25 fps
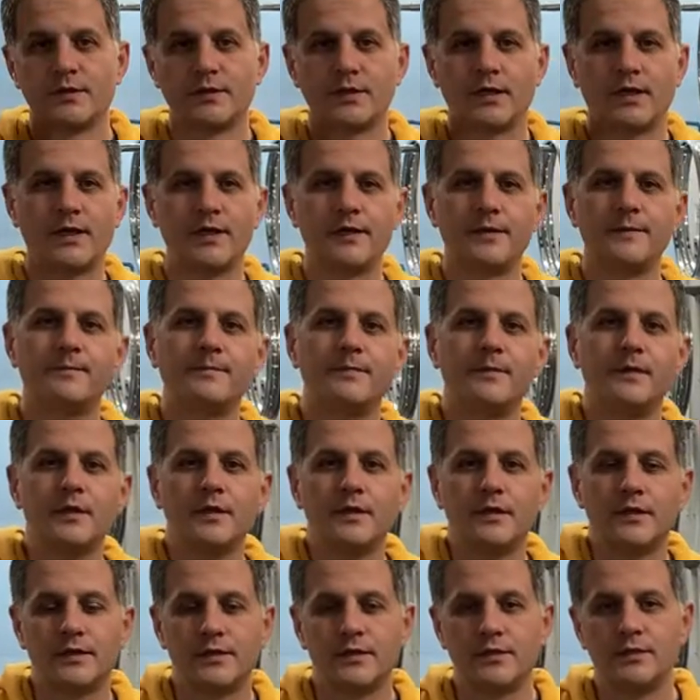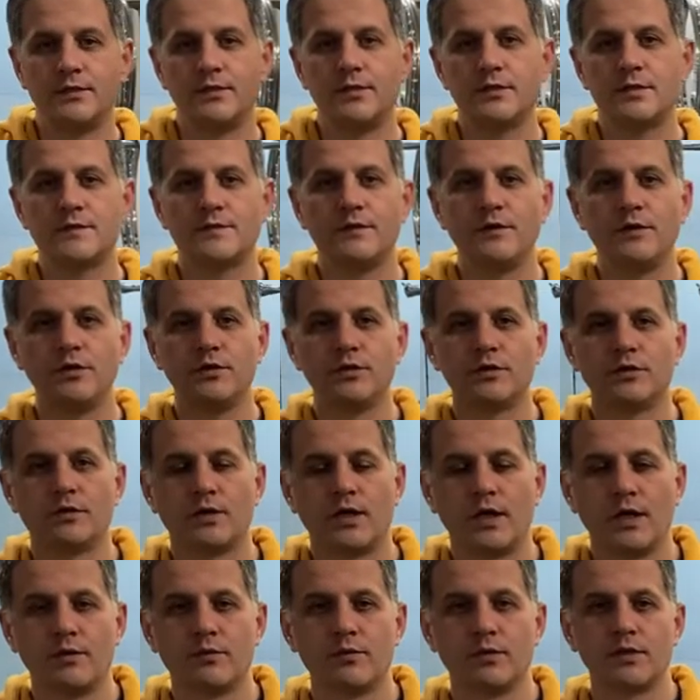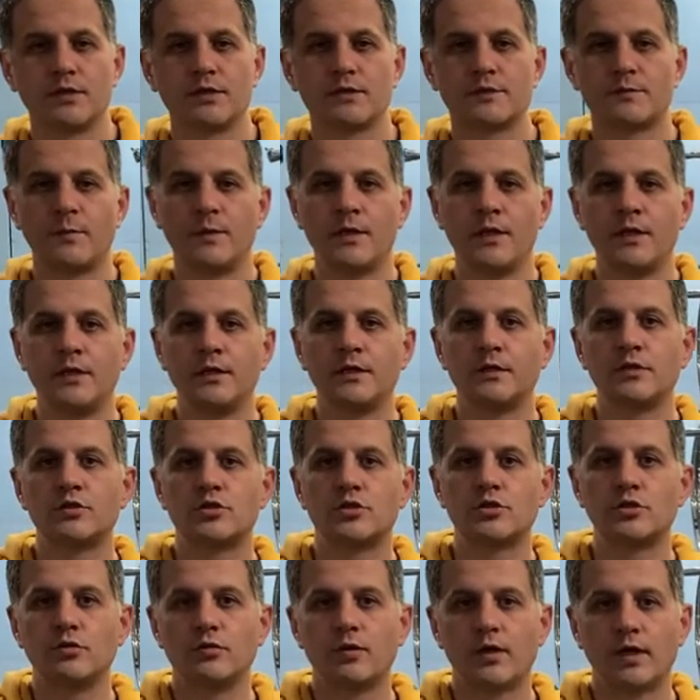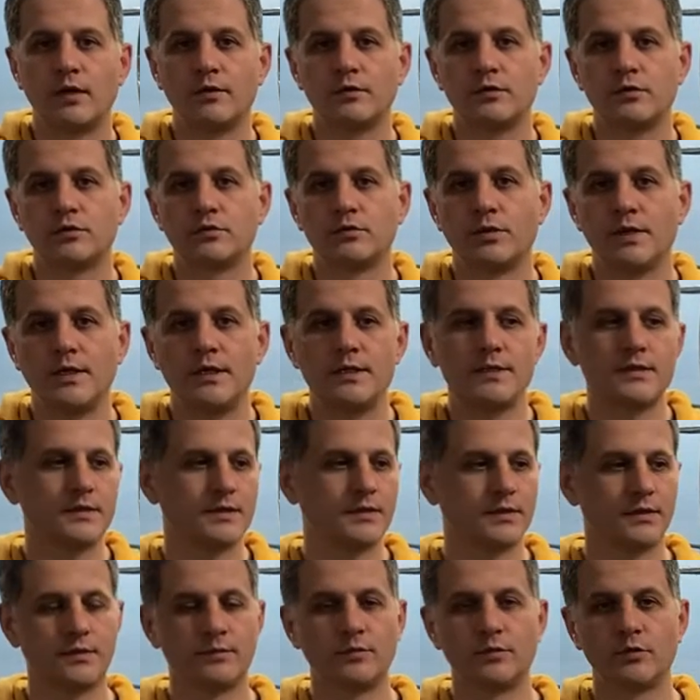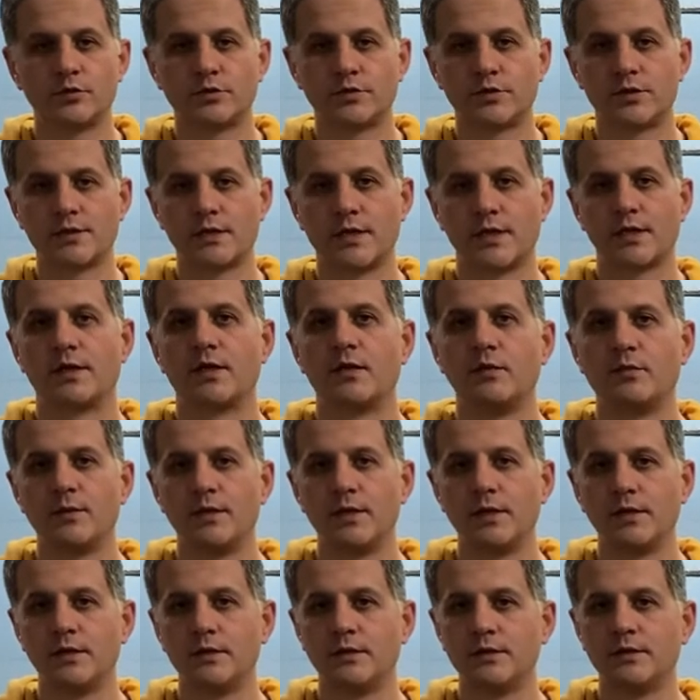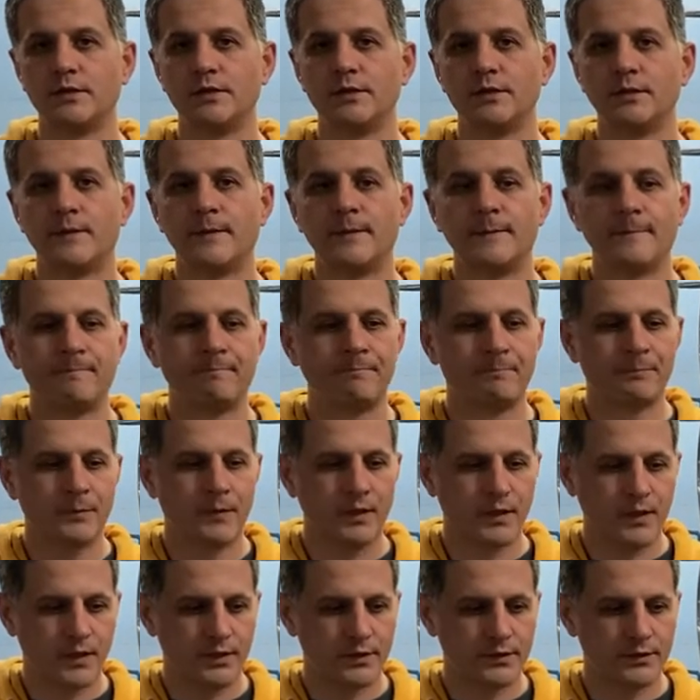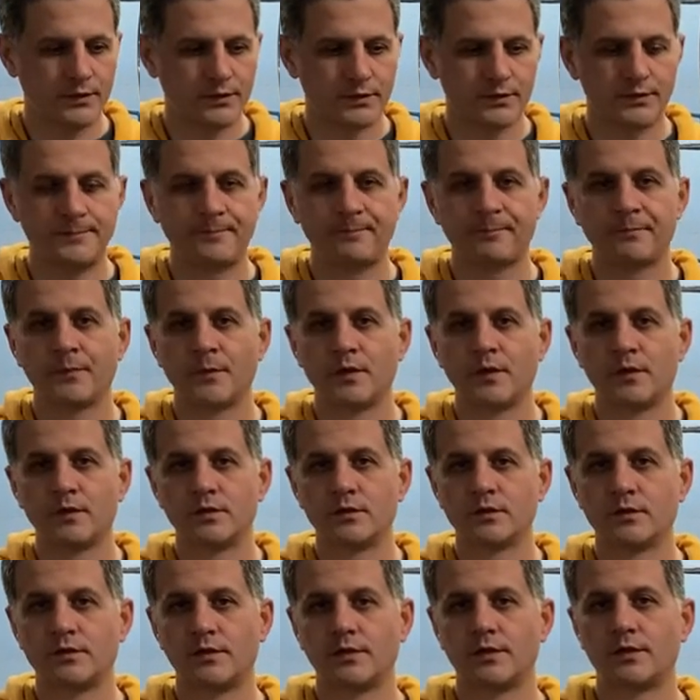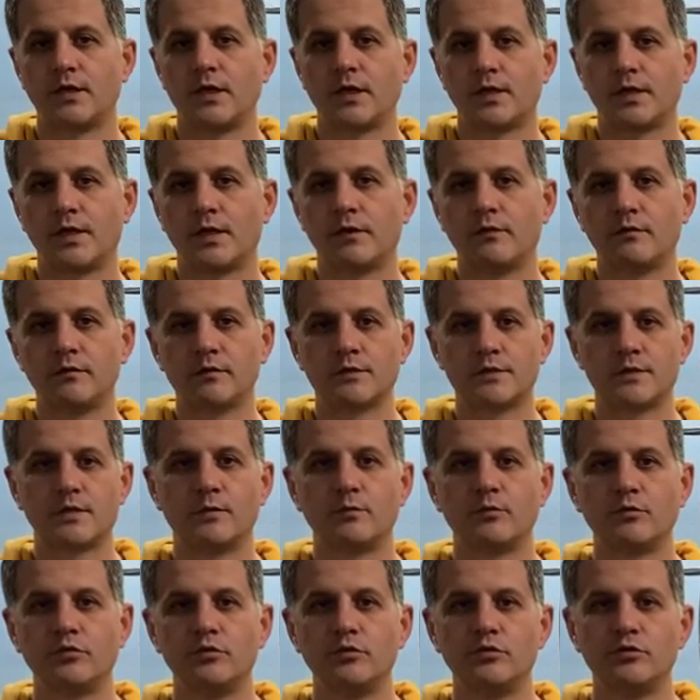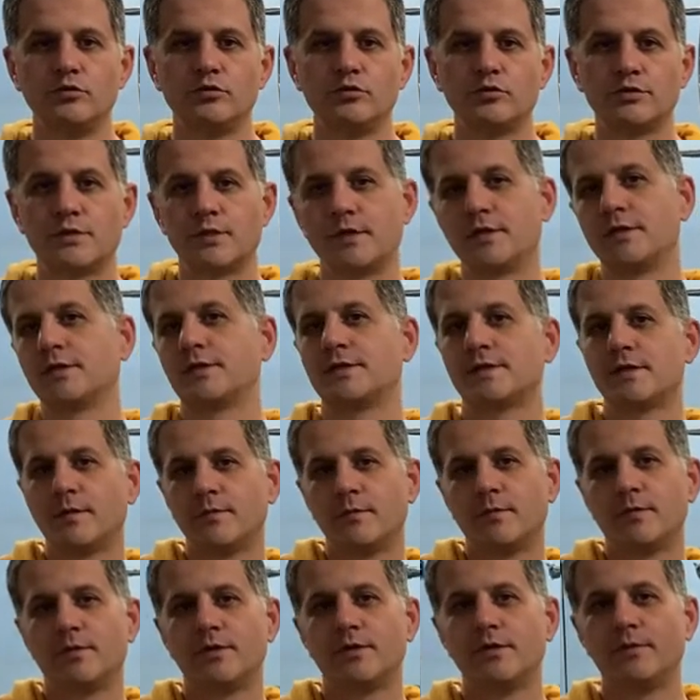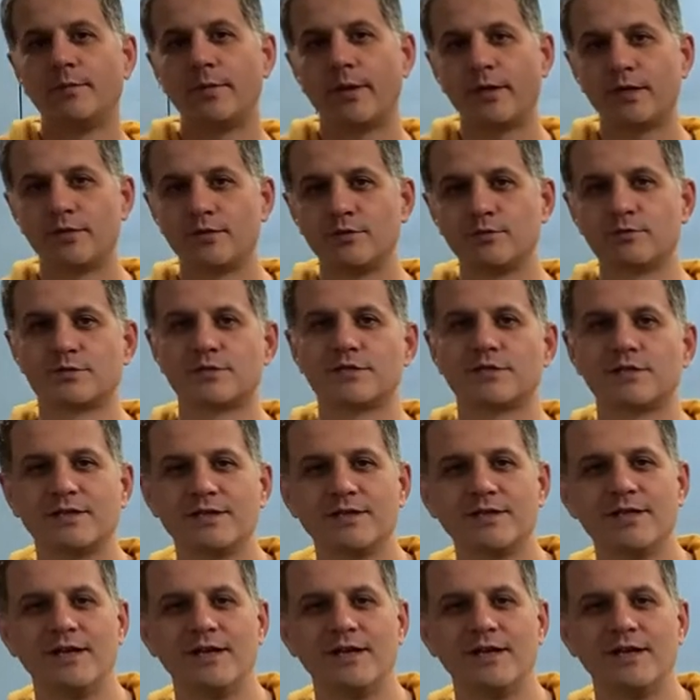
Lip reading: Hi, in this video I will explain and show how to lace a motorcycle wheel, and I have some good news and some bad news.